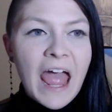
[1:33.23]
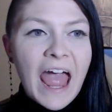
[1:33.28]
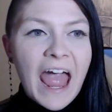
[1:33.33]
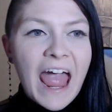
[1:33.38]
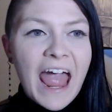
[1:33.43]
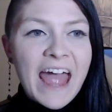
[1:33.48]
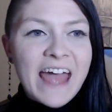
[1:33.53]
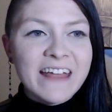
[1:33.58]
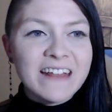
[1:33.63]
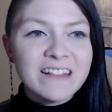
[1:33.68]

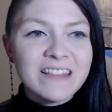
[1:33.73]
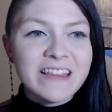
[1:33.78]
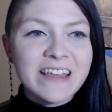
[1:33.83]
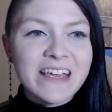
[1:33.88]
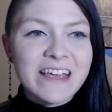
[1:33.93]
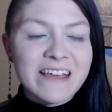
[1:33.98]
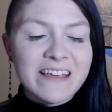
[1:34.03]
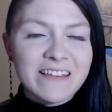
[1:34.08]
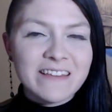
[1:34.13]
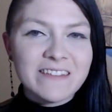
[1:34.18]
And the
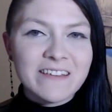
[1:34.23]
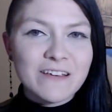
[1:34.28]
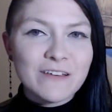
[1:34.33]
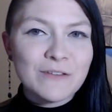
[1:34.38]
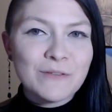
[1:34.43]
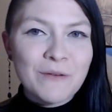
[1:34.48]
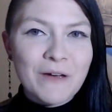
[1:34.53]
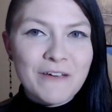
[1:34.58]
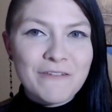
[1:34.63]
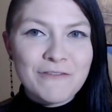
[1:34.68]

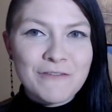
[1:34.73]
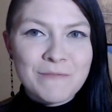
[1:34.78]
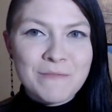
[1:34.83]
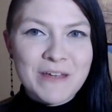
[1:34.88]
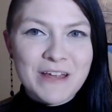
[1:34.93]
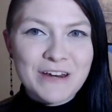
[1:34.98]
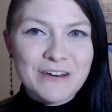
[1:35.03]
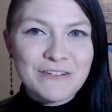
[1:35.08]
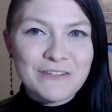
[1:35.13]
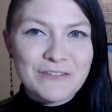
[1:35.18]
easiest way for
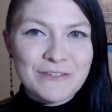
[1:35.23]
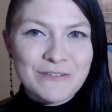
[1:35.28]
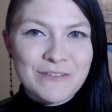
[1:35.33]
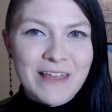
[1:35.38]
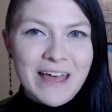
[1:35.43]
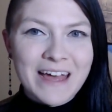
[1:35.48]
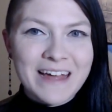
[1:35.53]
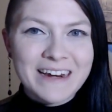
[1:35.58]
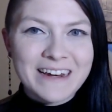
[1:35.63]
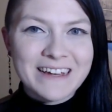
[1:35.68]
me to do
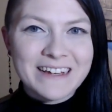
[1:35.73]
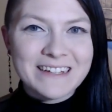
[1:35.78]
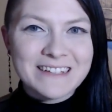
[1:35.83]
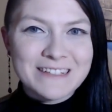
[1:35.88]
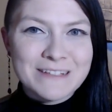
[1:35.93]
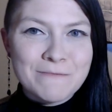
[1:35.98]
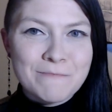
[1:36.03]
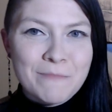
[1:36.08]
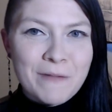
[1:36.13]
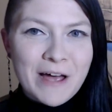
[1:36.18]
that
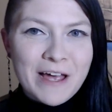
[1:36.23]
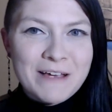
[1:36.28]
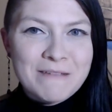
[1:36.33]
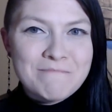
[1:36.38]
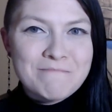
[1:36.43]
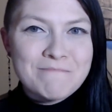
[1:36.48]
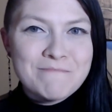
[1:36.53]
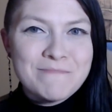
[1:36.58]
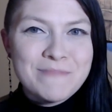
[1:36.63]
is by